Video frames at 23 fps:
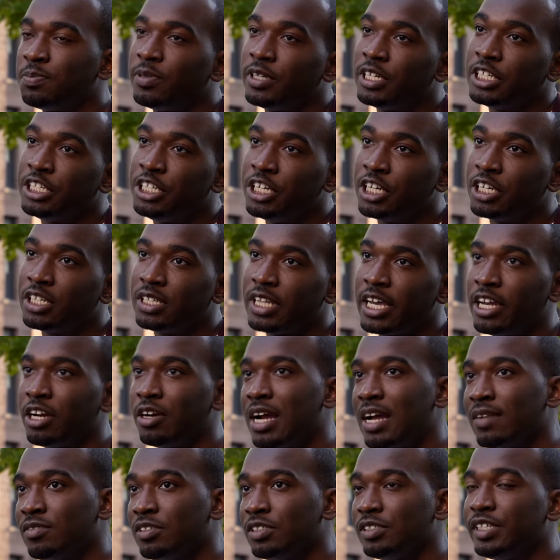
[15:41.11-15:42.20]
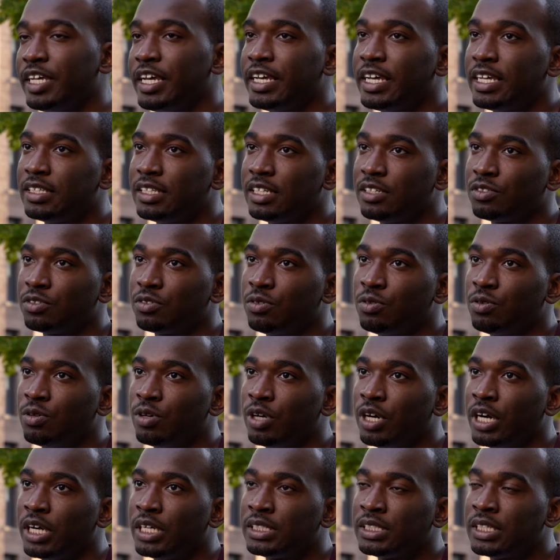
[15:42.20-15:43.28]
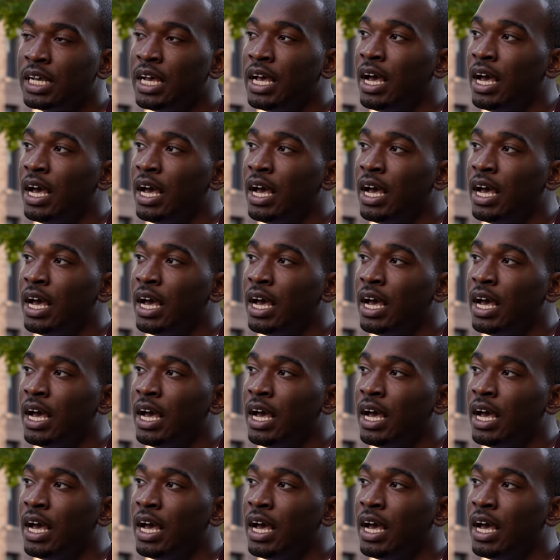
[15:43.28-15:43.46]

but a year later, after taking this course,